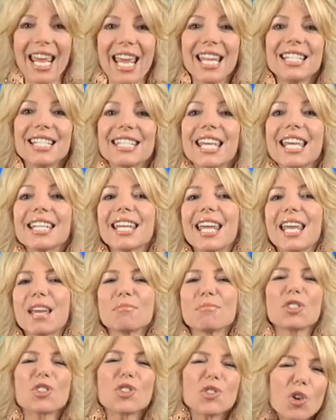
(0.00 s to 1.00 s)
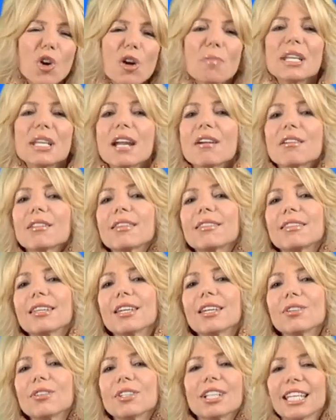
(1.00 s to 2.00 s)
and sent M storming out of the
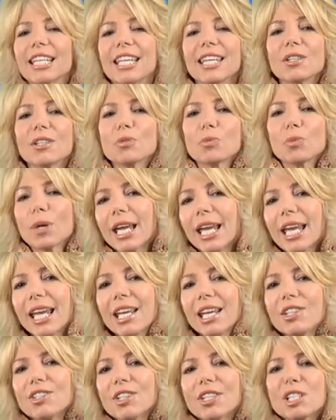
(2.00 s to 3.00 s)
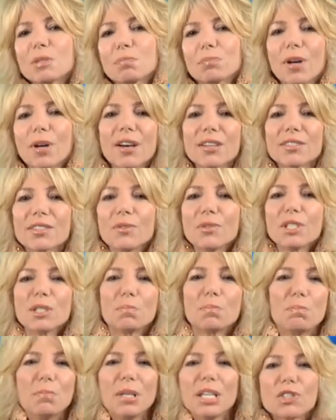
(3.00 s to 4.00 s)
theater in a heated rage, and his posse
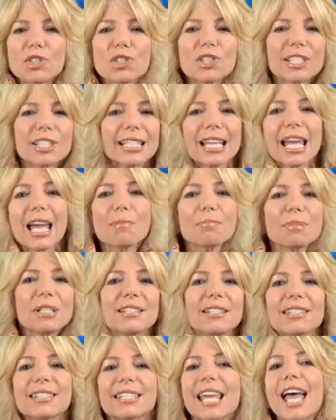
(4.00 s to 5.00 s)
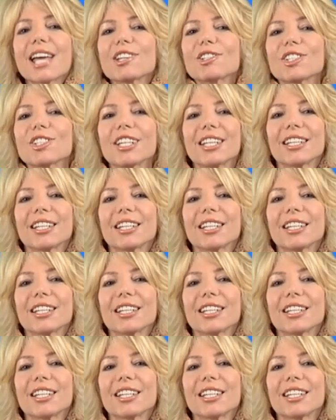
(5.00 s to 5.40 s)
was bitch-slapping Sacha.